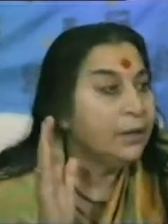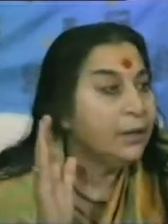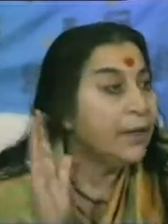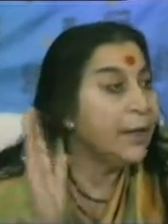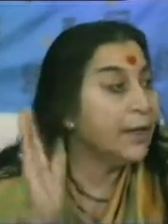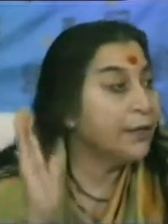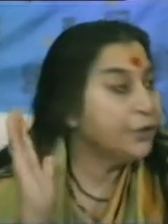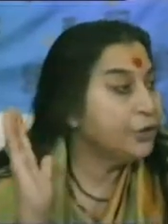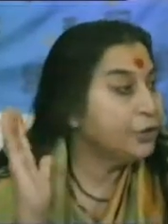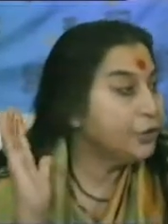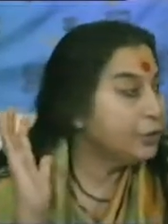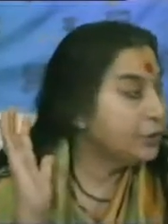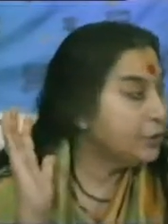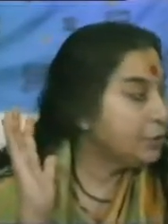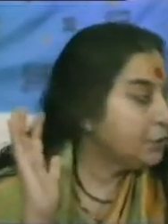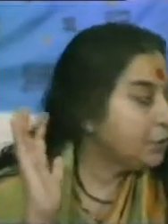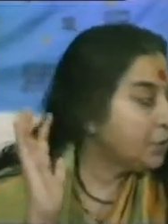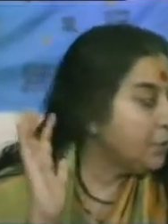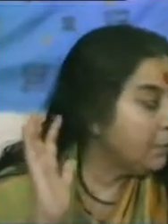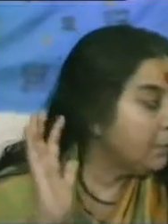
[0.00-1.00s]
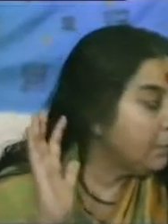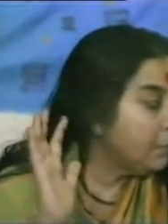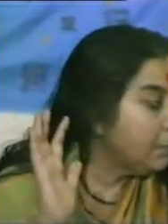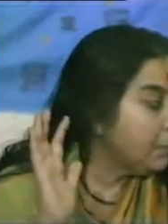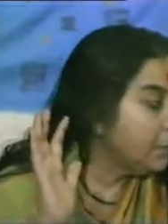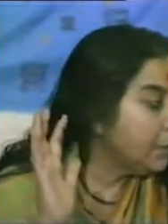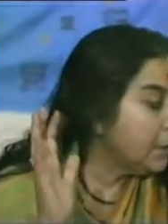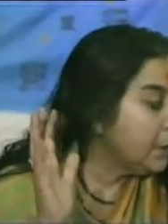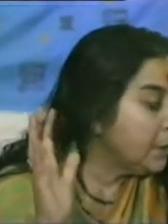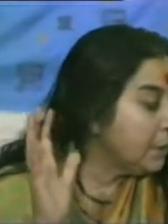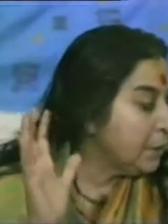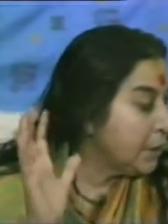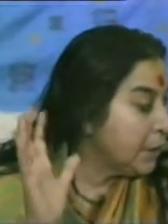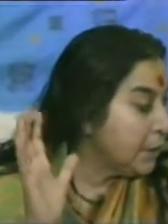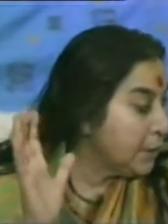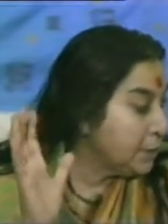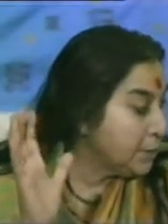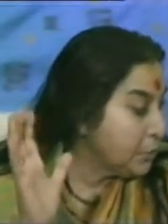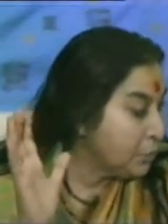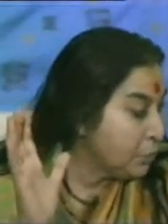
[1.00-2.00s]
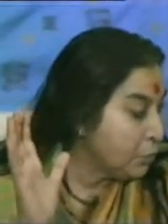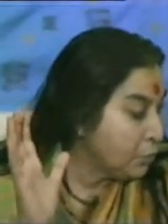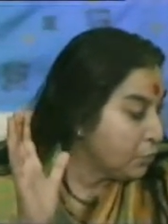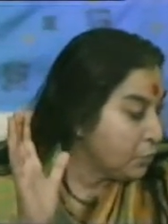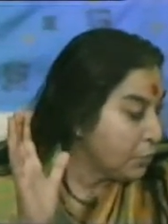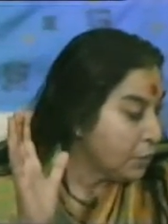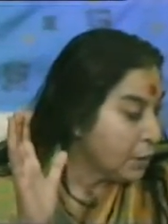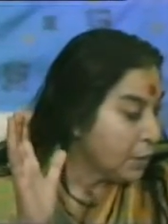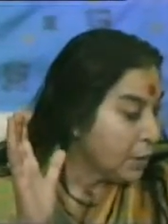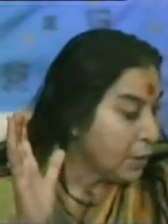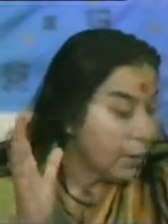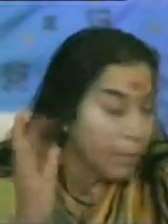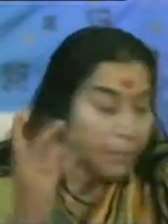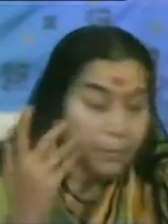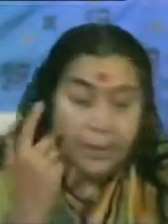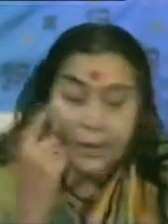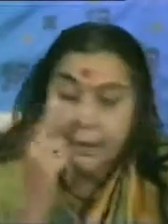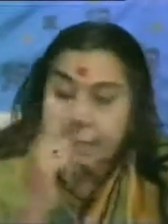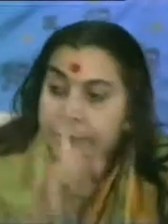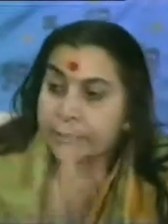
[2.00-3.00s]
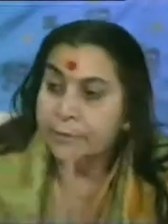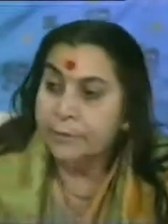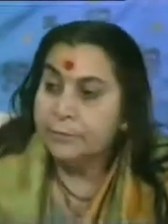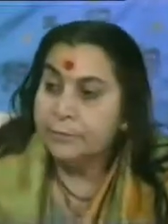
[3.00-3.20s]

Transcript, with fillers: lush, lush growth. But